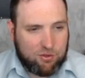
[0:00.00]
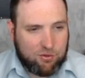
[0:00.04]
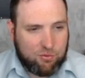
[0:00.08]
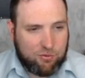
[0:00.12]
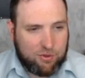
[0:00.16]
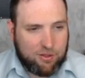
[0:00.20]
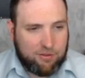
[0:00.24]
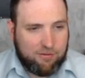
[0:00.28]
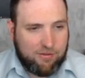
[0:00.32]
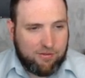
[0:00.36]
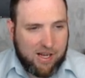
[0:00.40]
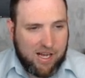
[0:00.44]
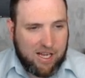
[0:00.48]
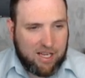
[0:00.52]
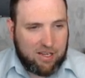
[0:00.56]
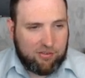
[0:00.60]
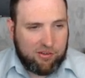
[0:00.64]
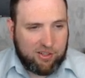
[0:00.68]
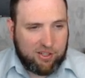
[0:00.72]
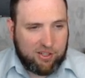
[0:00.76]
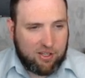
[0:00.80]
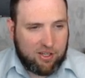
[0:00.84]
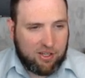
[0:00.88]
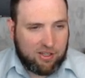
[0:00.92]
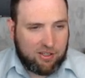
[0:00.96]
twenty-five
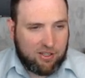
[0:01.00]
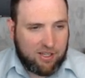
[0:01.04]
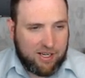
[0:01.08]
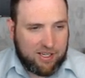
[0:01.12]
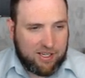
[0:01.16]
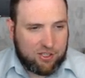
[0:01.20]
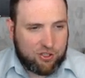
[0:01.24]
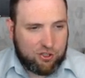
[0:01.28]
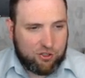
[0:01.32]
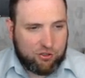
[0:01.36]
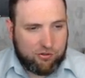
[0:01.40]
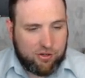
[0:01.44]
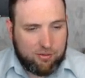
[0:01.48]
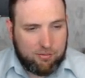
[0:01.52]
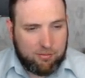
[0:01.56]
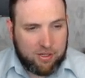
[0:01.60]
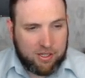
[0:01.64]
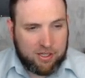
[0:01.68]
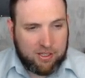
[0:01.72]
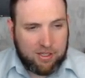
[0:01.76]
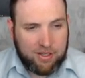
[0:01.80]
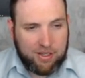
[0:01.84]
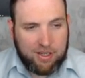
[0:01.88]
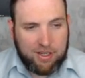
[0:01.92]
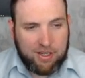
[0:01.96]
dollars on online
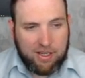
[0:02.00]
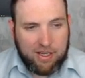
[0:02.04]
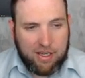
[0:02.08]
streaming,